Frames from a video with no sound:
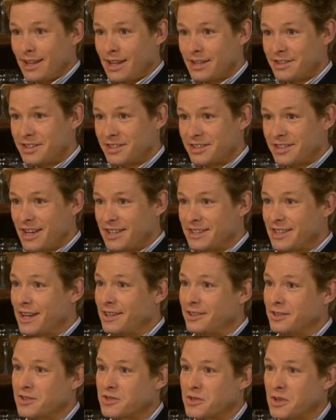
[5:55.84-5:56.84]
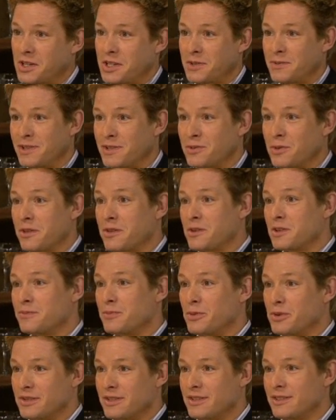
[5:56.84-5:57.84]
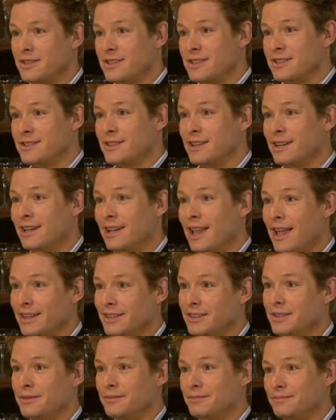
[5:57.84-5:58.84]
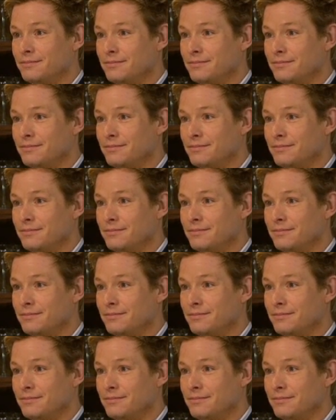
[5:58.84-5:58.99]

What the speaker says: Let's just say Daniel strikes me as one of those boys that's easily led.